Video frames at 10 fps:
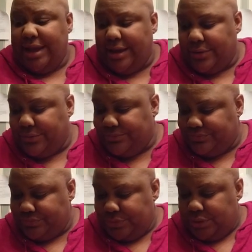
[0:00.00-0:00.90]

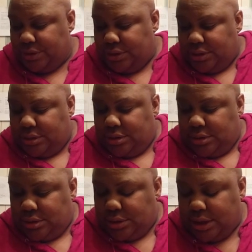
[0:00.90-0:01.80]
now
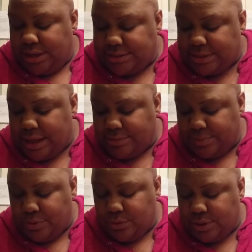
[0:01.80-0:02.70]
it is time
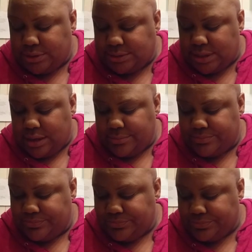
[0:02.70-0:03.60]
to put on
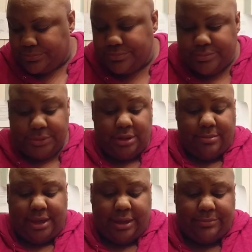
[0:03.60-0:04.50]
some
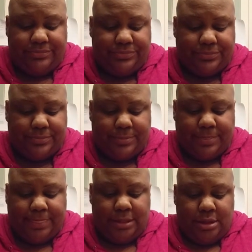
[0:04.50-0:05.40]
makeup.
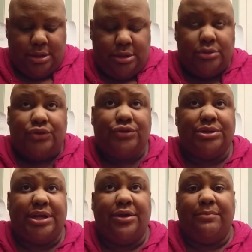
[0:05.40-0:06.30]
So your
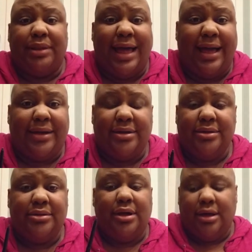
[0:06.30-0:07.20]
standard black,
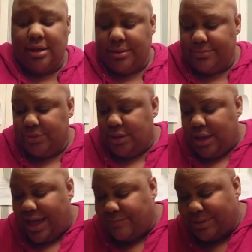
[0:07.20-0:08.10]
I
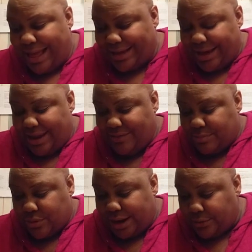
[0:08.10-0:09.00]
have black and I have
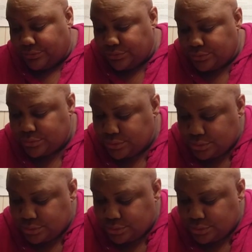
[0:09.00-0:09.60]
brown.